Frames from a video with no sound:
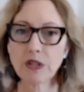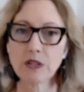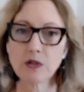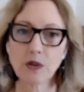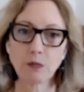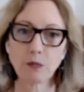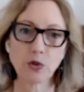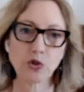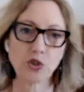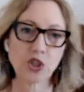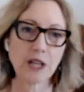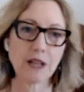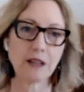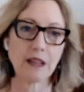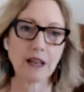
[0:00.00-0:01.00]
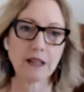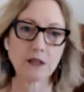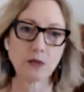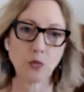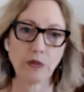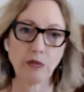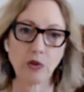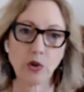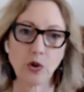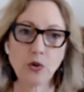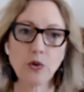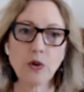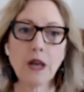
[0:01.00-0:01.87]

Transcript: So I'm going to share that with you.